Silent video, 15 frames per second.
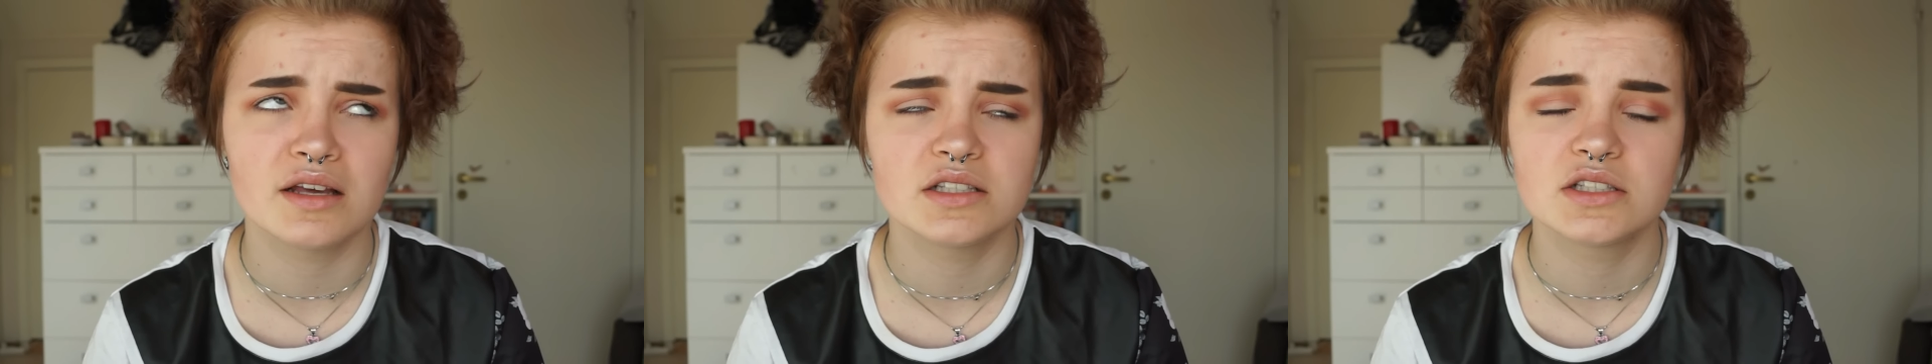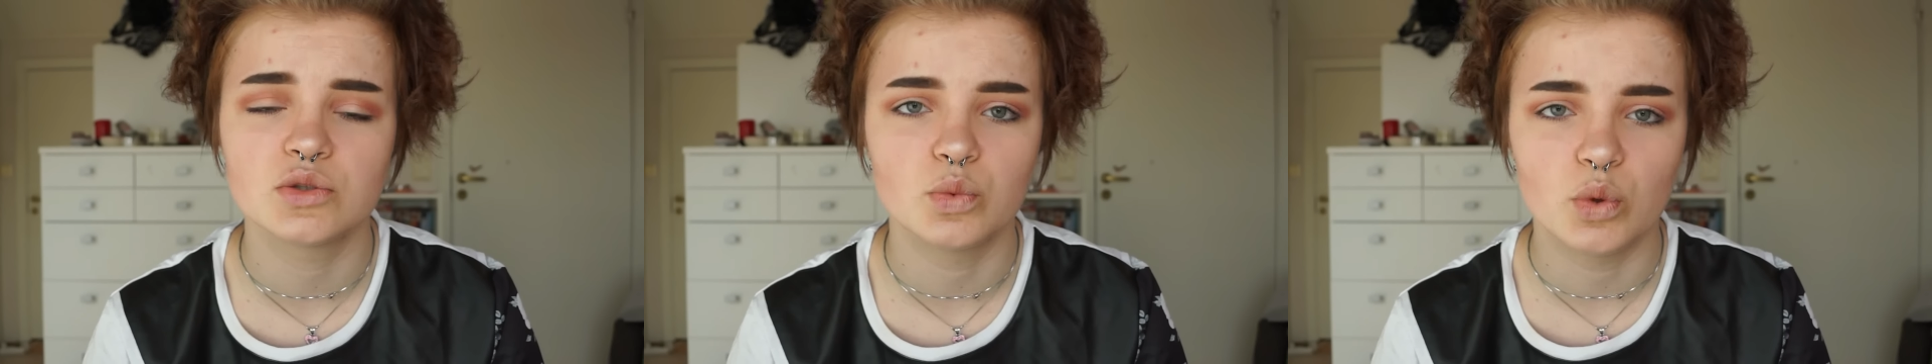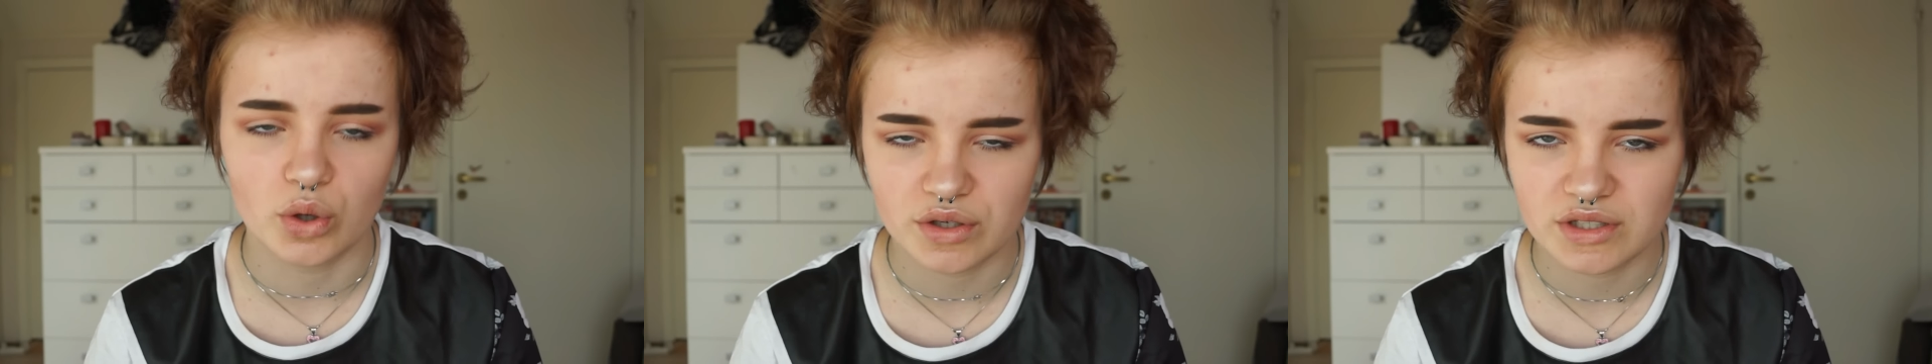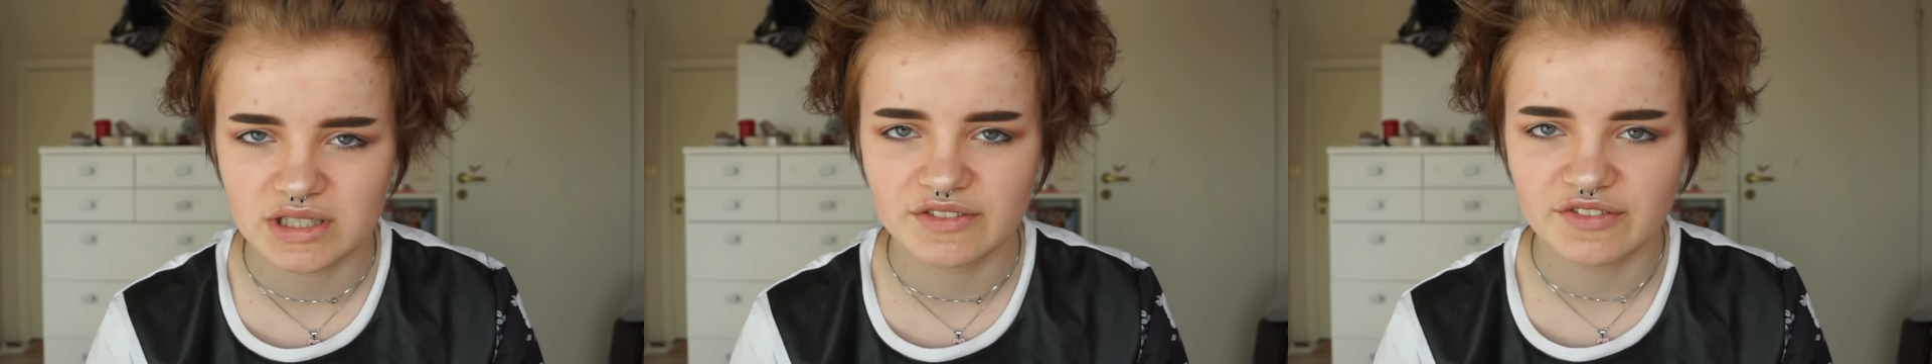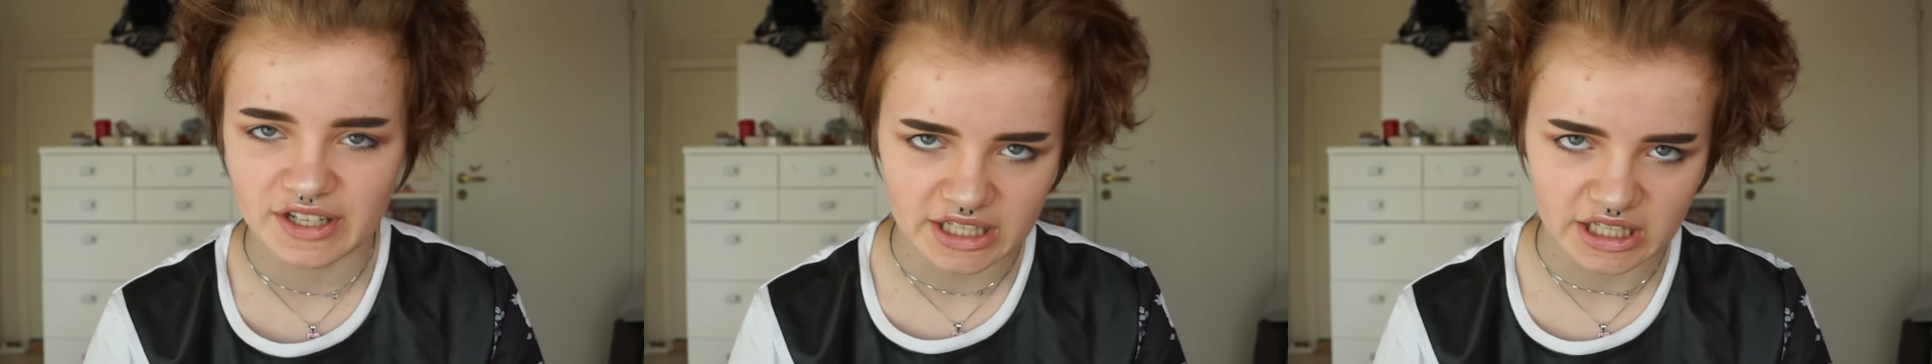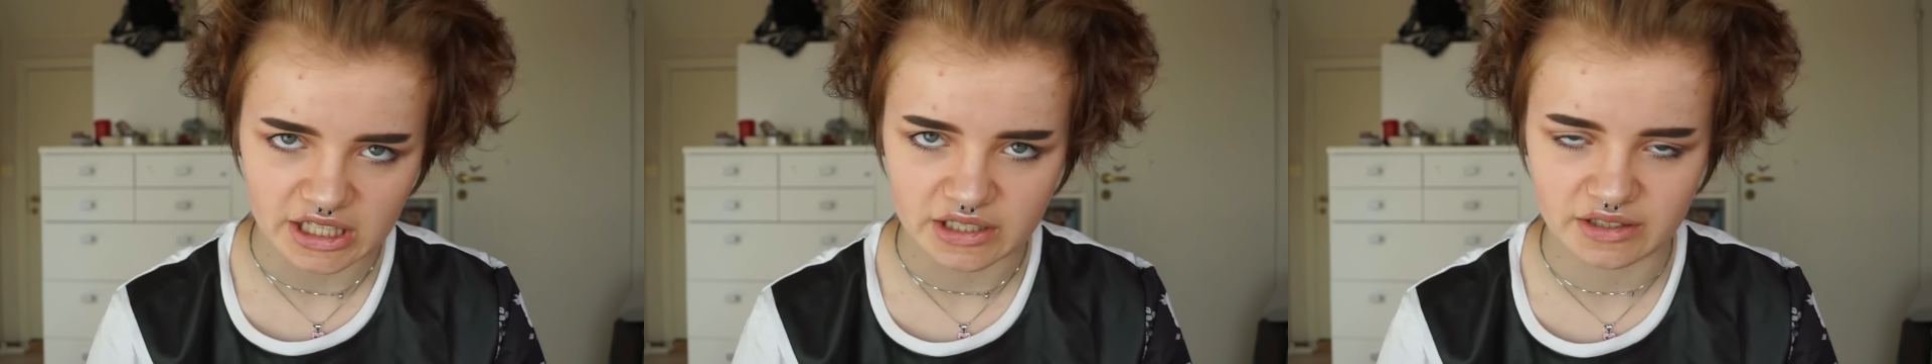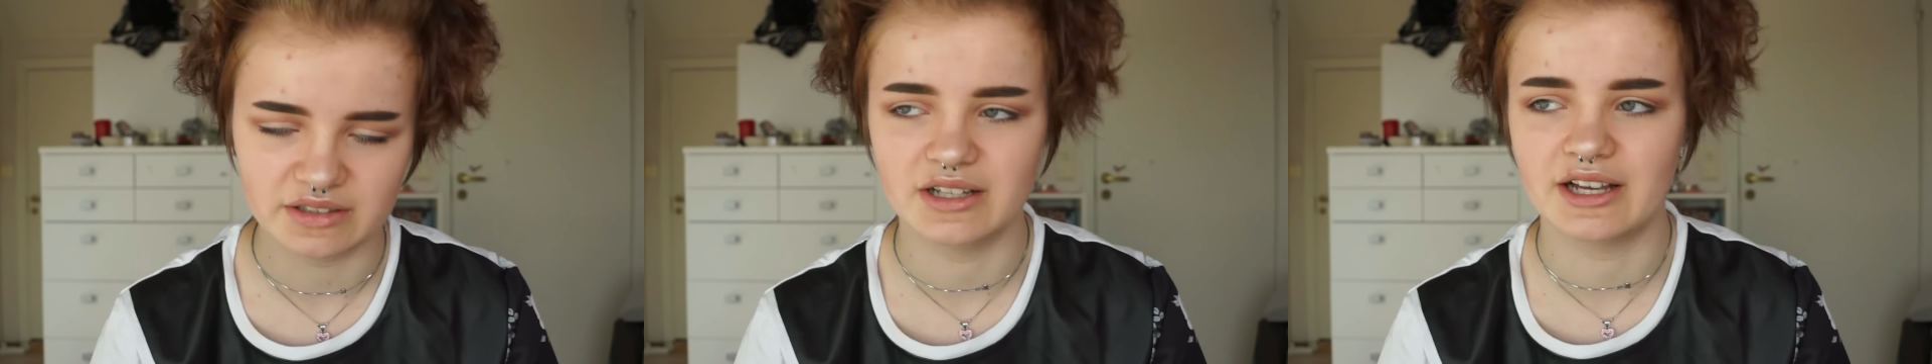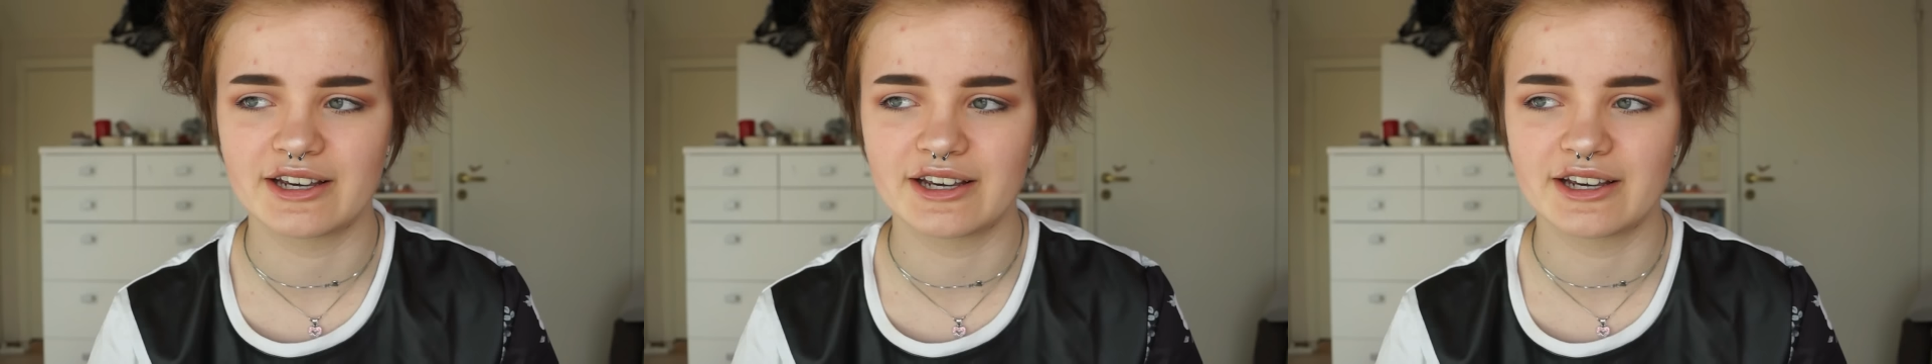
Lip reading: it's the worst feeling,